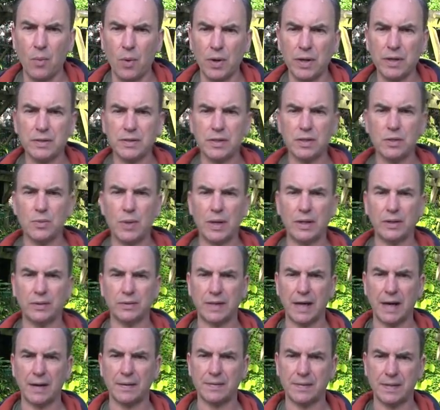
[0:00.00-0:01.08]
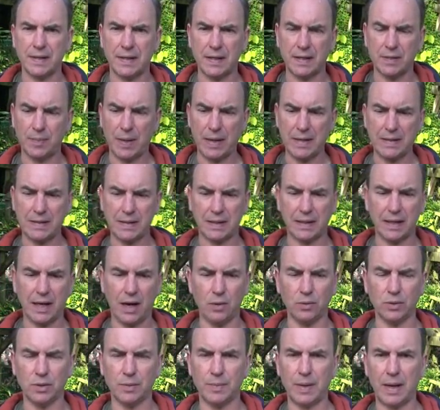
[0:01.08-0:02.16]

what you do when you're dowsing is basically hold